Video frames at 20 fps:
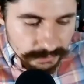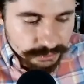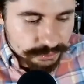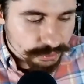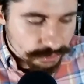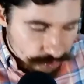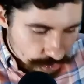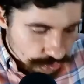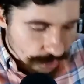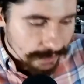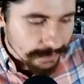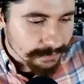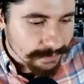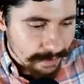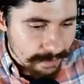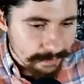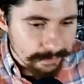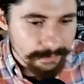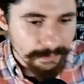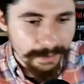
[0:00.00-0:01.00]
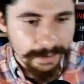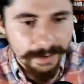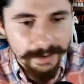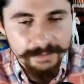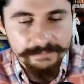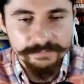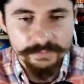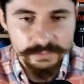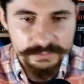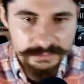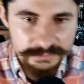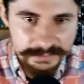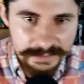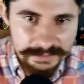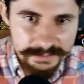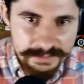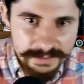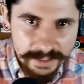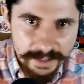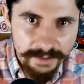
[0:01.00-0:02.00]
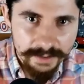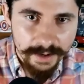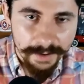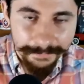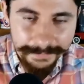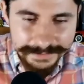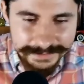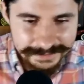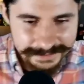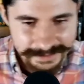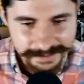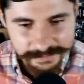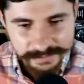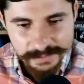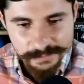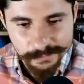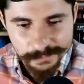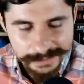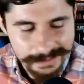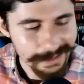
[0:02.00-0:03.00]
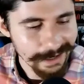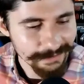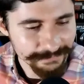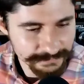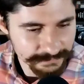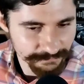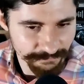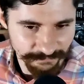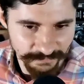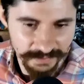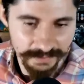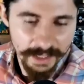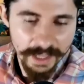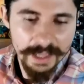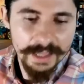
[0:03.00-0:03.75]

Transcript: check there. I have all the dates there. Come and see me and we can have some fun.